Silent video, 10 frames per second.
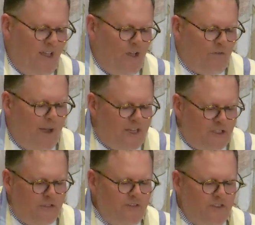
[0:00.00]
Rabbi
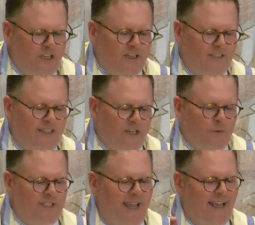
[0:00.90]
Joseph shares that there
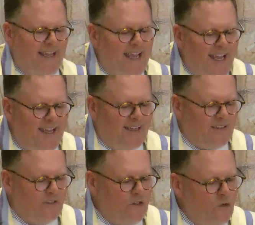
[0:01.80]
was a
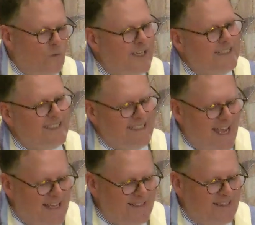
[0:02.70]
king who wanted to
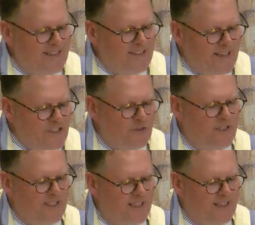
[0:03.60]
test the
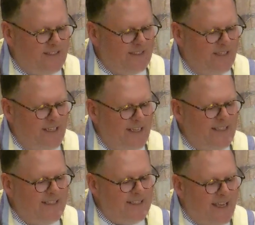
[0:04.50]
industriousness and
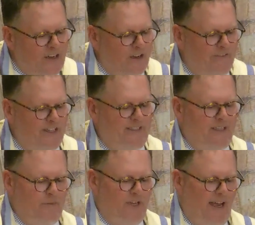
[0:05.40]
desire of his
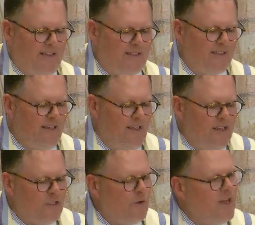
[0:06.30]
subjects,
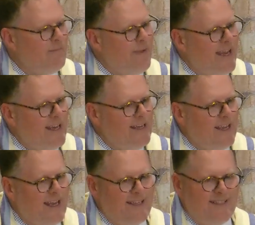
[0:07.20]
so he
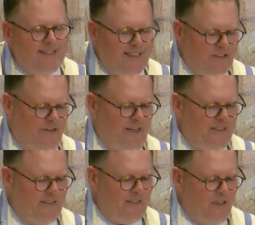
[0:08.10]
made a
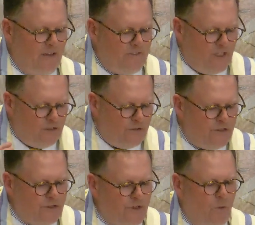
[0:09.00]
series of
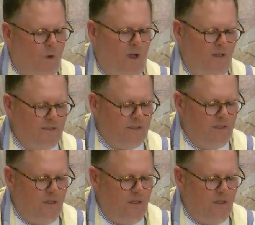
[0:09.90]
illusory walls,